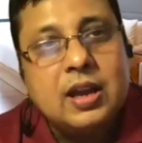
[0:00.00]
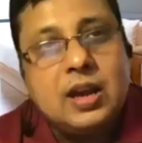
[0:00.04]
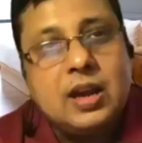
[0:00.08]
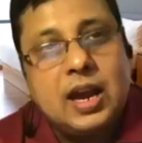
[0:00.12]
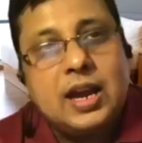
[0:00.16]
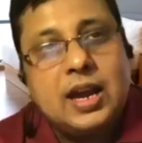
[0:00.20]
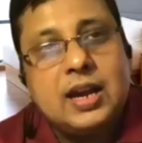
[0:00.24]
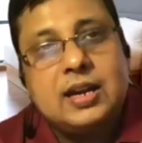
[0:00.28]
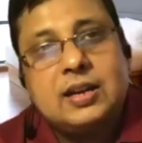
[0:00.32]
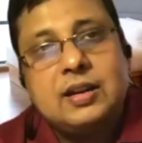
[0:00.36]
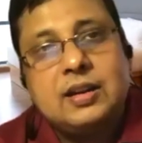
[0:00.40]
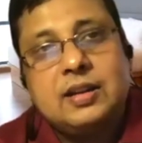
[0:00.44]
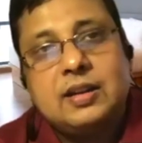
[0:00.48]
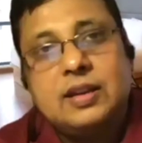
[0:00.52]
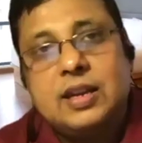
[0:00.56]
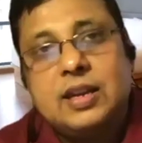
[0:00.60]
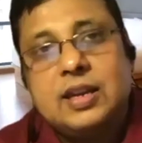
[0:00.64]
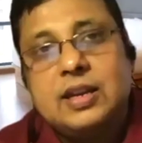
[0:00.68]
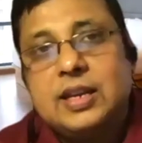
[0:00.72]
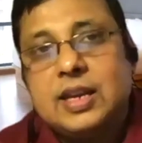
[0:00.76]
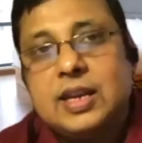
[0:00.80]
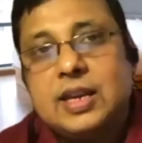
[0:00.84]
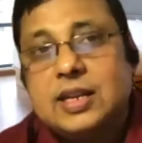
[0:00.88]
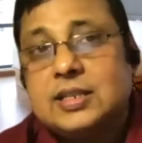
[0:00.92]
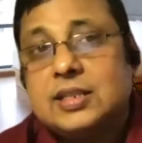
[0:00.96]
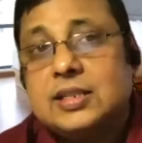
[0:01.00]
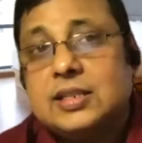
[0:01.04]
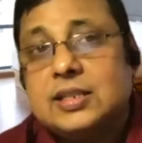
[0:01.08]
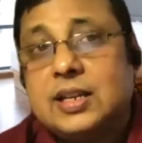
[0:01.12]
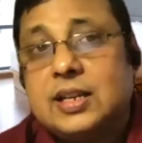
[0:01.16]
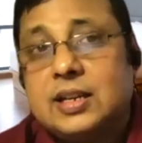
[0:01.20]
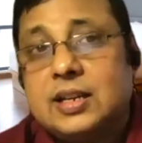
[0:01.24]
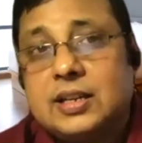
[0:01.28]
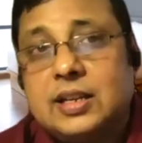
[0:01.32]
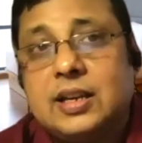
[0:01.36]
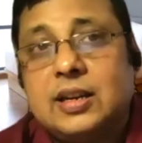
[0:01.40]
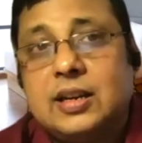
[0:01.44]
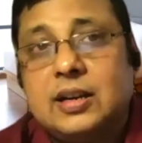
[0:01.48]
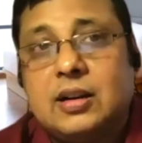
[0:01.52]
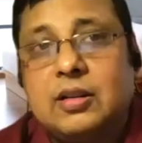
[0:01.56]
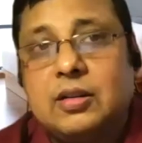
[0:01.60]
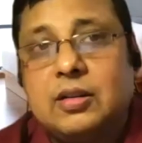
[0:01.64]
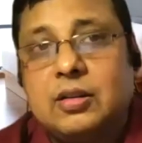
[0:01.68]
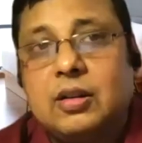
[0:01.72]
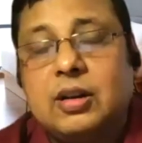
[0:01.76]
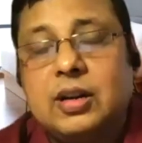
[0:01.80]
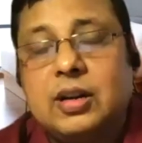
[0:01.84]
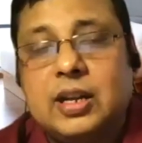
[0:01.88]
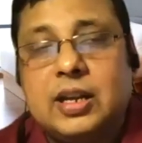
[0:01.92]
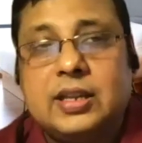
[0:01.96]
And in cases that there are
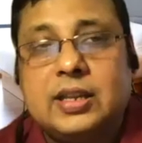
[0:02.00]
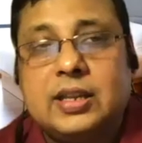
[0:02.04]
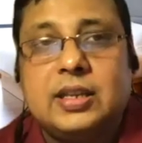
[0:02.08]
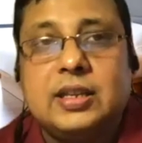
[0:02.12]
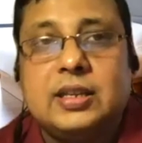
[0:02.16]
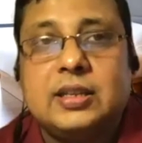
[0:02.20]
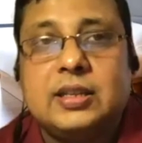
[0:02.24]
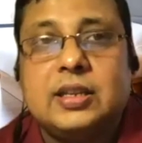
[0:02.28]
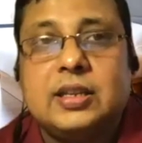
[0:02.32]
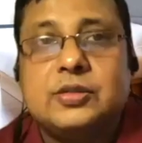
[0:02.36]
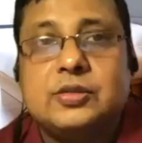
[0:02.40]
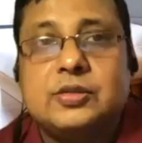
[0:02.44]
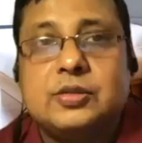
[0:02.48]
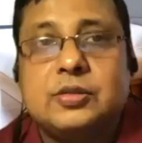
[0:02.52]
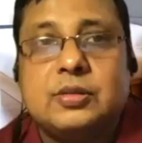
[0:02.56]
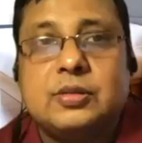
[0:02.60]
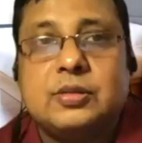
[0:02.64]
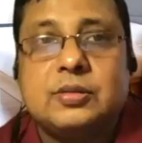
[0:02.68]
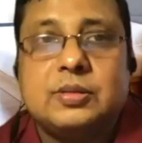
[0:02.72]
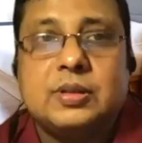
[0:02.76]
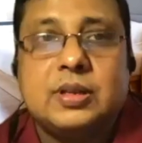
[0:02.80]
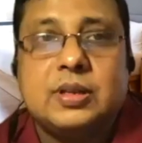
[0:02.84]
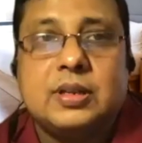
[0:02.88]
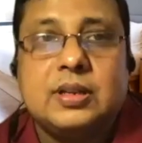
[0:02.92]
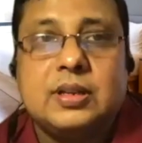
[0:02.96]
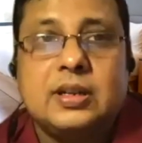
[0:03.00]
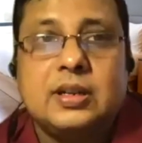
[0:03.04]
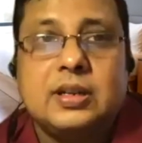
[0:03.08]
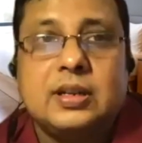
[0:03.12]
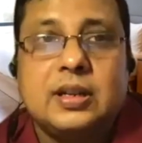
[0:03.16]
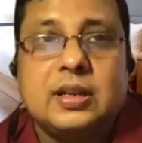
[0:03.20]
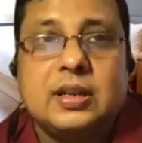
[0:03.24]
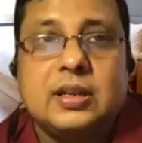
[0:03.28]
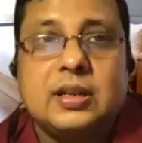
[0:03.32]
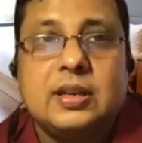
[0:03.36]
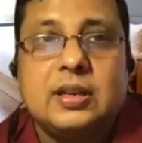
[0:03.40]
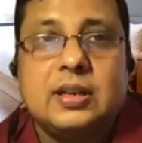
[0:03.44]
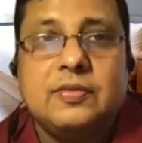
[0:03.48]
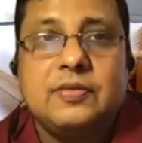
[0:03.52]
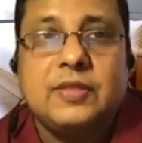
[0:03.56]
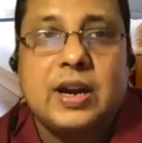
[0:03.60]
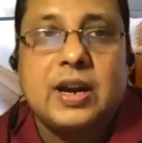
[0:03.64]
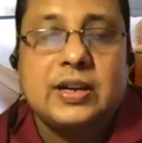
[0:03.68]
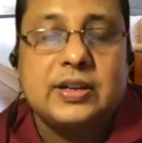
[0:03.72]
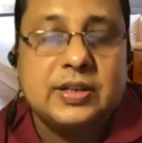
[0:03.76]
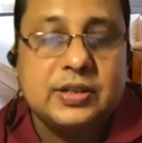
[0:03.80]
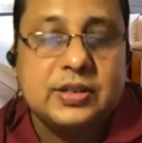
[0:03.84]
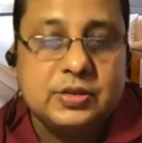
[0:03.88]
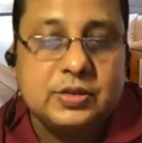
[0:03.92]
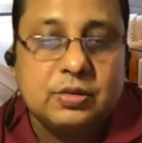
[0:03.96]
not, I think the
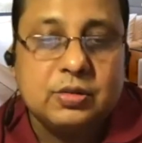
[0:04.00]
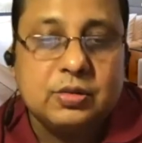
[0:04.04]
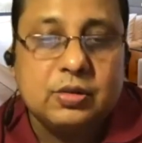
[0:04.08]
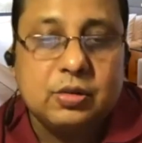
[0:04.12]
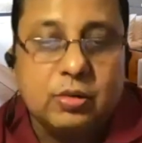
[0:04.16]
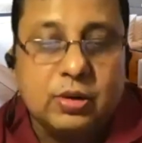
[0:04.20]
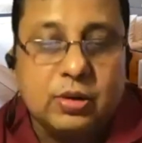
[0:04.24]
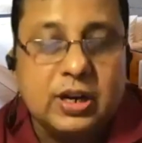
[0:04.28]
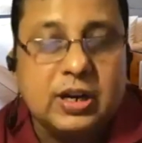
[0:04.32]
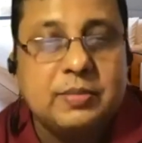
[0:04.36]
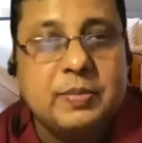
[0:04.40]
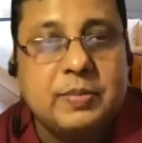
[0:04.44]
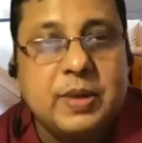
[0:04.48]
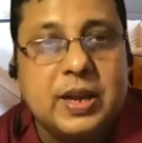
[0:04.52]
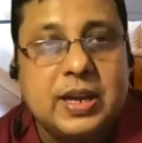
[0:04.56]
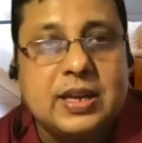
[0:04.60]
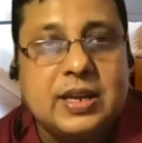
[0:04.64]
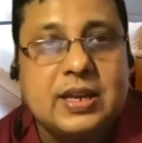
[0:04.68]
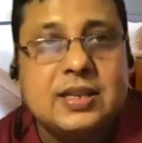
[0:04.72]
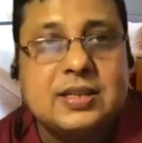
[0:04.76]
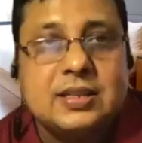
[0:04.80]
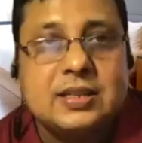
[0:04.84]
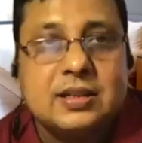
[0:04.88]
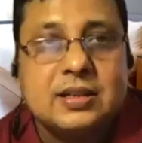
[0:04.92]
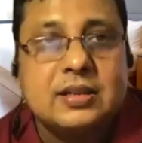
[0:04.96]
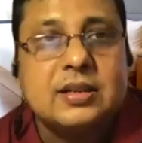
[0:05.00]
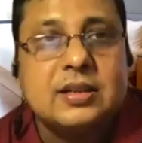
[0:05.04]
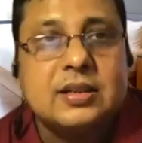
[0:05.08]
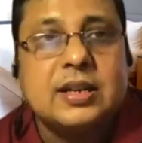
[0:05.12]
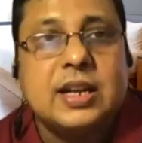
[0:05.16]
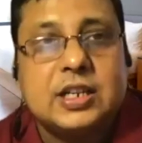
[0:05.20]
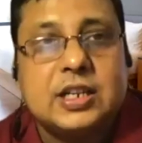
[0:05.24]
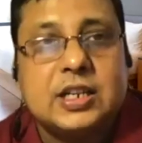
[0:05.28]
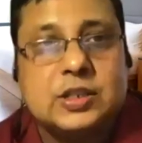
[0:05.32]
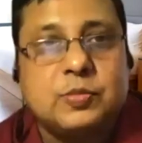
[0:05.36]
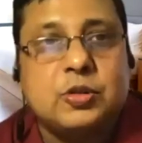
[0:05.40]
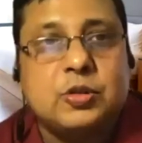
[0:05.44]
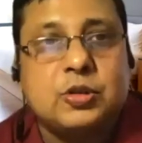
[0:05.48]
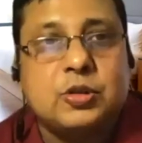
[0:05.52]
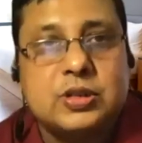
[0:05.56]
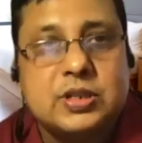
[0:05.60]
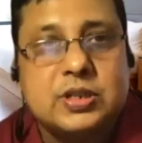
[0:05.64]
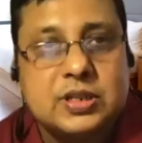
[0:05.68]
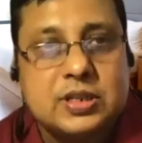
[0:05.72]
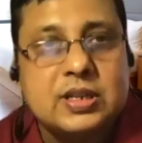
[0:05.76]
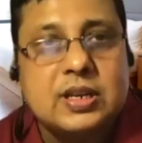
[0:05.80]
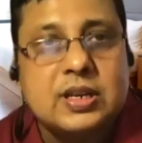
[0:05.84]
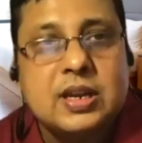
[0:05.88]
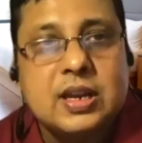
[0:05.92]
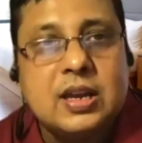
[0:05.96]
factory should look at making certain
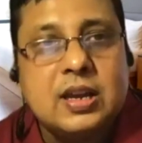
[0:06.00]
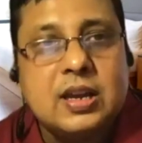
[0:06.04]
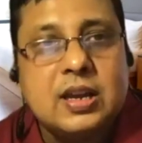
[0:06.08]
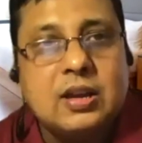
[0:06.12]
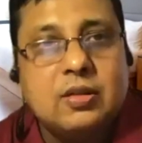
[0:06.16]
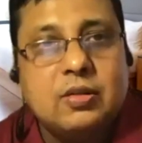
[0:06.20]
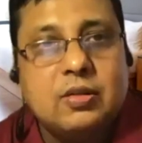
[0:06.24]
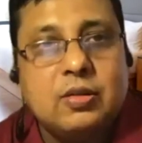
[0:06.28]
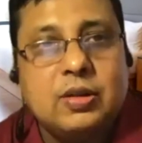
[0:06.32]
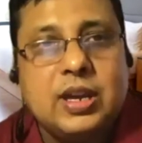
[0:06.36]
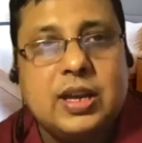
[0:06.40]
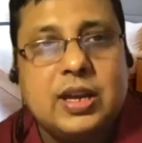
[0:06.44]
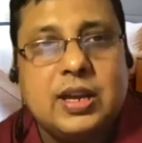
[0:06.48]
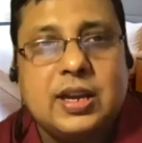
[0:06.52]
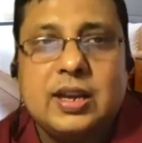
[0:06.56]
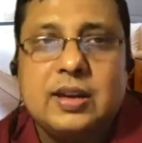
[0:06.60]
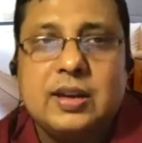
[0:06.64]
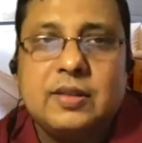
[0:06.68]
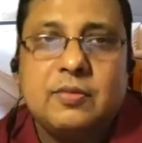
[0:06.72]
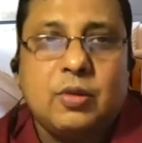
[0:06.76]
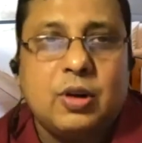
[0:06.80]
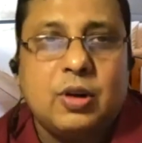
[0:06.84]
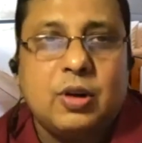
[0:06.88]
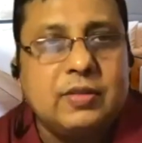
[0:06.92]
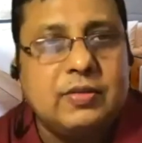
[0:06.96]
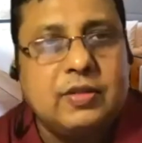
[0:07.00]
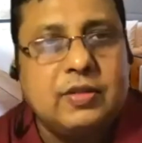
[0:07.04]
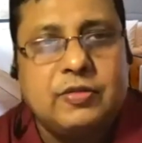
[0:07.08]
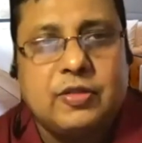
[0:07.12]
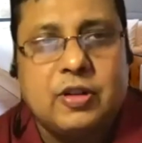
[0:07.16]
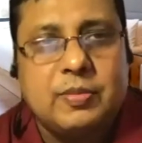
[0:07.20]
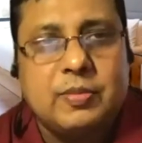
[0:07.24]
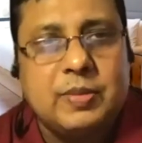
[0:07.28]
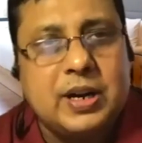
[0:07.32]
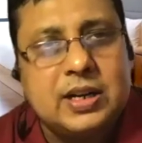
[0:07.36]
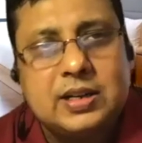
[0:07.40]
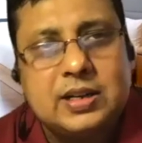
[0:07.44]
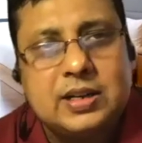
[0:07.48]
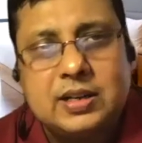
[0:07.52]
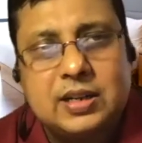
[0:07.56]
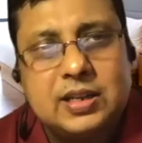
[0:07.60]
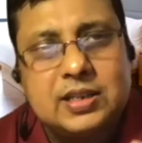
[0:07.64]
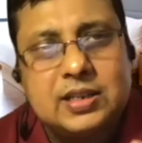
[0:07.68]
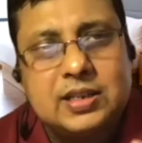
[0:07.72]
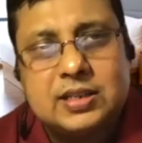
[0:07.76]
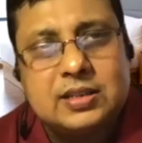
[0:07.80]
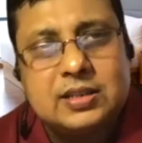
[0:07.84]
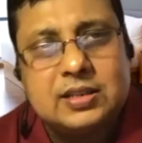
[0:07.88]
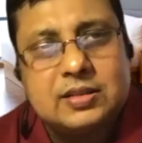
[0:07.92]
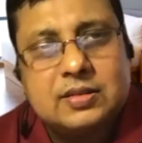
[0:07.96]
dashboards, okay, in whatever format
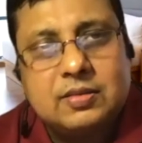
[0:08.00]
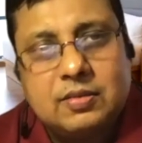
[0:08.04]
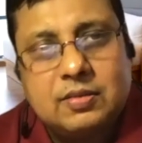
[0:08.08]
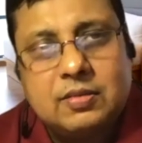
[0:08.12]
is